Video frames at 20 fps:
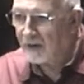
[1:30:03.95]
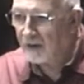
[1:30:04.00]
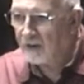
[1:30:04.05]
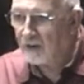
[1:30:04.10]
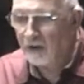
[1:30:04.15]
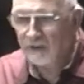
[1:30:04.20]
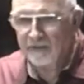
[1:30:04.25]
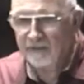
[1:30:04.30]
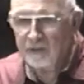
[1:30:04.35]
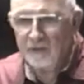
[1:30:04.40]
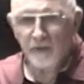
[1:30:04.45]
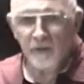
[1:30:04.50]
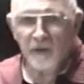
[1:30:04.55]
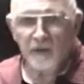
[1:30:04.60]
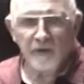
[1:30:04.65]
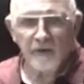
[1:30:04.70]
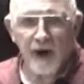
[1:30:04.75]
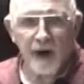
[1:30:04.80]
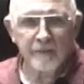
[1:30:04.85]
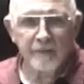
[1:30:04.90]
I've seen Oral
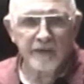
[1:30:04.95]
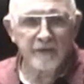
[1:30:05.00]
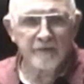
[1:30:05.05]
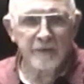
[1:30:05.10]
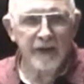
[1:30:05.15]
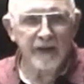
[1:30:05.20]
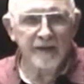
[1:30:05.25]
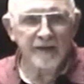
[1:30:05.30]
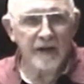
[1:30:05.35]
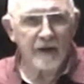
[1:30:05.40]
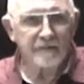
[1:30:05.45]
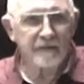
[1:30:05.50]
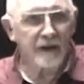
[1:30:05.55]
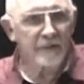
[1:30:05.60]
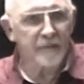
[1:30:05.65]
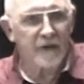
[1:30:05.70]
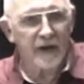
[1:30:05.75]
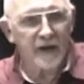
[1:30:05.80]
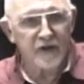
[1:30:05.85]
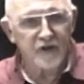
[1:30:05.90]
Roberts many times. They'd
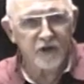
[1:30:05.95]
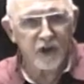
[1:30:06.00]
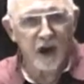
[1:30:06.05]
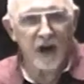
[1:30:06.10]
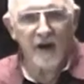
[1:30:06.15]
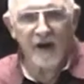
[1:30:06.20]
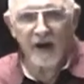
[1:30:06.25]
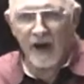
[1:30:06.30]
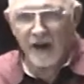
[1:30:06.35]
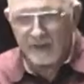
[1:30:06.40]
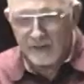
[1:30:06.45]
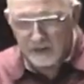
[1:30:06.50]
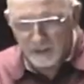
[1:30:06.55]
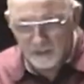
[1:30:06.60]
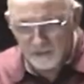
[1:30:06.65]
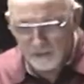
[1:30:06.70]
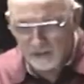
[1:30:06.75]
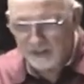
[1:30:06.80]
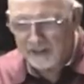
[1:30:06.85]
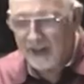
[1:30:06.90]
bring a chair out and he'd
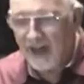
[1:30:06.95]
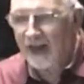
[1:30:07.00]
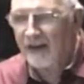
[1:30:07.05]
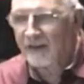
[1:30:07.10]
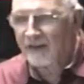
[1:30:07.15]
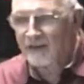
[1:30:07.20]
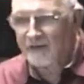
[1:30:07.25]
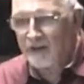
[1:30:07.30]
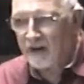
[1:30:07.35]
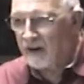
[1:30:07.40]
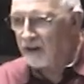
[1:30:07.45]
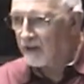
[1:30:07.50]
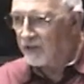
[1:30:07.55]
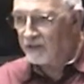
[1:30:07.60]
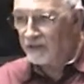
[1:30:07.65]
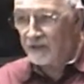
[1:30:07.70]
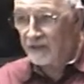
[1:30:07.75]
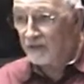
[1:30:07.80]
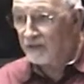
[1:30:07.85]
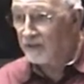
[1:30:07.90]
sit down in the chair because he
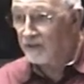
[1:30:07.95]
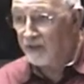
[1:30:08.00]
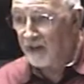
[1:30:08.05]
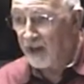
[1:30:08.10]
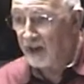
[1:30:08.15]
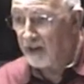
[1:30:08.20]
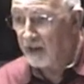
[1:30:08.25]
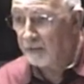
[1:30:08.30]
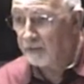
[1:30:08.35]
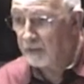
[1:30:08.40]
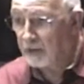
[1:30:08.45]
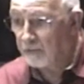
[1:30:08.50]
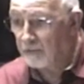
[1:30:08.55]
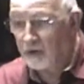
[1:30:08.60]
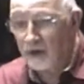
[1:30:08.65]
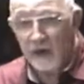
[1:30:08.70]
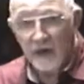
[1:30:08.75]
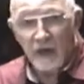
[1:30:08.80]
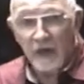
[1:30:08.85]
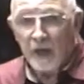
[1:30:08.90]
couldn't stand up anymore.
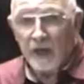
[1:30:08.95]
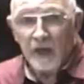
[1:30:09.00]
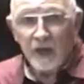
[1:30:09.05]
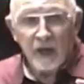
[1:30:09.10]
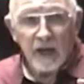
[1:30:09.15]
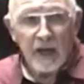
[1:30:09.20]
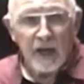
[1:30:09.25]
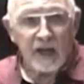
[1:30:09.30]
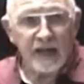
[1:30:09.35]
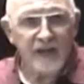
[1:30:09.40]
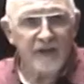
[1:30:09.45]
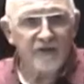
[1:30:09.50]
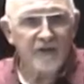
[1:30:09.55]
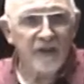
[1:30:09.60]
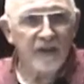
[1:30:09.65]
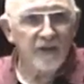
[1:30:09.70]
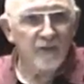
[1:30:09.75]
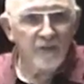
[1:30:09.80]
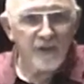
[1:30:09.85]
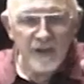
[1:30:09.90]
And he said
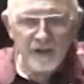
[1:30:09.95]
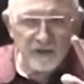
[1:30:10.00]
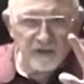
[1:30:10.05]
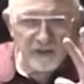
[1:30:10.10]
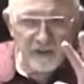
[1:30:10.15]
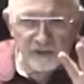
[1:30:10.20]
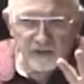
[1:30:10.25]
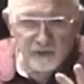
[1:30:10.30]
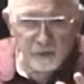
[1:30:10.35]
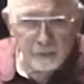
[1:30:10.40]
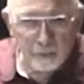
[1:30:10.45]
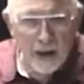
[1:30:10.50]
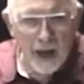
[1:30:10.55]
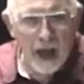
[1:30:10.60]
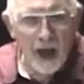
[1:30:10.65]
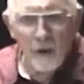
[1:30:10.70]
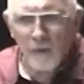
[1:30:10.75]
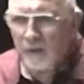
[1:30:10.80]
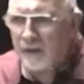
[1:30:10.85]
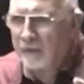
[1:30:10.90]
the reason is because of
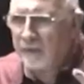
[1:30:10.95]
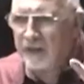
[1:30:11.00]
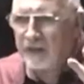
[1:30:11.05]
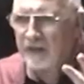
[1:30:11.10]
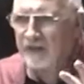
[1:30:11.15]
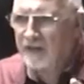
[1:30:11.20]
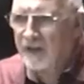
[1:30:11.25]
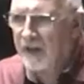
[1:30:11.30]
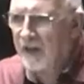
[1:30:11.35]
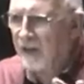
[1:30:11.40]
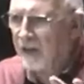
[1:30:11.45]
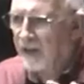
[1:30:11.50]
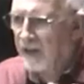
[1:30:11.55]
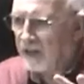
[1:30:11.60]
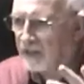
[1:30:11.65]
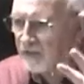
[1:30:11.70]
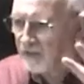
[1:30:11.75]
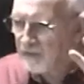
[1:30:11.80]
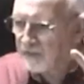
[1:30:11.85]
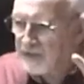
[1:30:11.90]
power. When he's healing, he
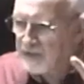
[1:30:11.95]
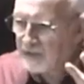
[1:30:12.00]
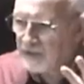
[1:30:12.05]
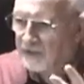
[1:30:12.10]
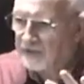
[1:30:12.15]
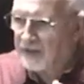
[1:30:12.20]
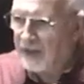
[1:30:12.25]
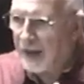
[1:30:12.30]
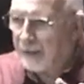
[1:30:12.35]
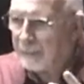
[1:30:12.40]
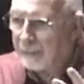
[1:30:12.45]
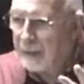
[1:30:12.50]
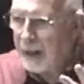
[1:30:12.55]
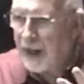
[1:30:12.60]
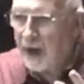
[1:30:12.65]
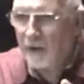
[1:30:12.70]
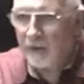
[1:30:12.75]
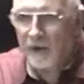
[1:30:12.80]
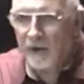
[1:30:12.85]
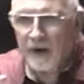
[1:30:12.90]
just feels that
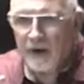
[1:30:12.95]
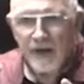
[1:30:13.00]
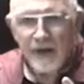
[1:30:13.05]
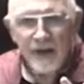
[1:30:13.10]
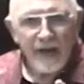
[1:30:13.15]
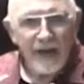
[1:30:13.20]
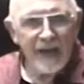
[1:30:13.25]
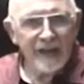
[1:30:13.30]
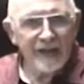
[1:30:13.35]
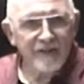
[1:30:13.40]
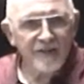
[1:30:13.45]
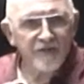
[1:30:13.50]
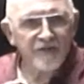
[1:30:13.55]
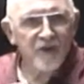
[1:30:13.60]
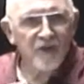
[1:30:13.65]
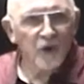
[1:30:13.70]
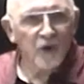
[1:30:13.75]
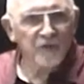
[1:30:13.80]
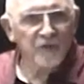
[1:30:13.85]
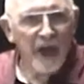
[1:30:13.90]
power and it just
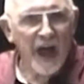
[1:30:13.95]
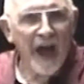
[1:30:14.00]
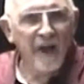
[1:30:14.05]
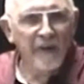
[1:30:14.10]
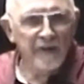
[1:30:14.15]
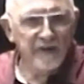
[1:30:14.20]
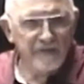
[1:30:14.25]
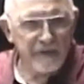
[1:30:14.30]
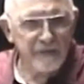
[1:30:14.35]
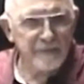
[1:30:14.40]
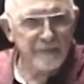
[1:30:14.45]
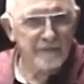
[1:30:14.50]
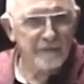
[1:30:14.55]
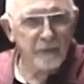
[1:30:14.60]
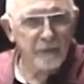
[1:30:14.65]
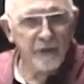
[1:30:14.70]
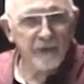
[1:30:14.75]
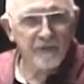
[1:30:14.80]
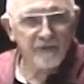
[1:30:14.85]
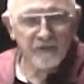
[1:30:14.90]
goes out of him, and
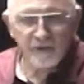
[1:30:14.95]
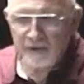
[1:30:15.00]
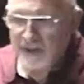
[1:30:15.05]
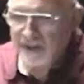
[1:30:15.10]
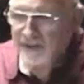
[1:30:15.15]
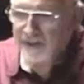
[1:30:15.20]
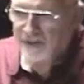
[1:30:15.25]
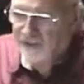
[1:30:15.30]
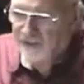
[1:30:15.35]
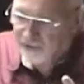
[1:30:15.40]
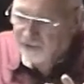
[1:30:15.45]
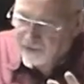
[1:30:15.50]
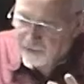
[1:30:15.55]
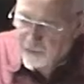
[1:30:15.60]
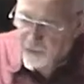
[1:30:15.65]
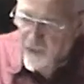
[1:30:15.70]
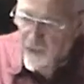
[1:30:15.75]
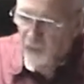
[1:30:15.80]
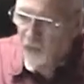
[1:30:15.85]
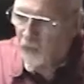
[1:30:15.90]
pretty soon
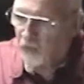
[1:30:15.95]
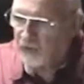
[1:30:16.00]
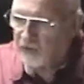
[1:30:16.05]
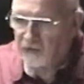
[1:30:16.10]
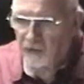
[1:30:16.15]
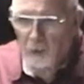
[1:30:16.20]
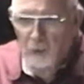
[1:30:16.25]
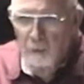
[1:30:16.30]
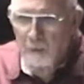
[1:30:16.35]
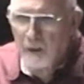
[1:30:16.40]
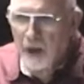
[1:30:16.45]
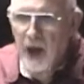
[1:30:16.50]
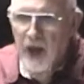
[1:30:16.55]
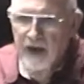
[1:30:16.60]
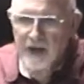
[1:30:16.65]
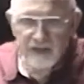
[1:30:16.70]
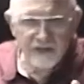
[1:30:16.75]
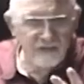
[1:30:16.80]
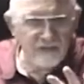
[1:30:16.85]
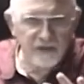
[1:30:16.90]
his whole body
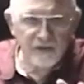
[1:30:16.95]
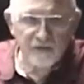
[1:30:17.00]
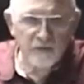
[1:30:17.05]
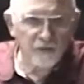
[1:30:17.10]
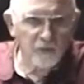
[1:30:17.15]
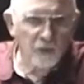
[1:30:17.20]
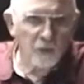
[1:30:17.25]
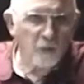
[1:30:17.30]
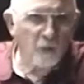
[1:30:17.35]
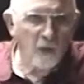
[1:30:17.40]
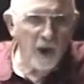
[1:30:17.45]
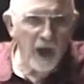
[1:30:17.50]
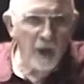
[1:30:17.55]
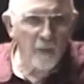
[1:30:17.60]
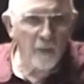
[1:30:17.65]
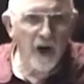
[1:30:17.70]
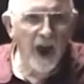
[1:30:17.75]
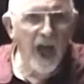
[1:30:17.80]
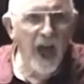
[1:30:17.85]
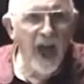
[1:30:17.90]
is just
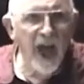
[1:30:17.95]
rag.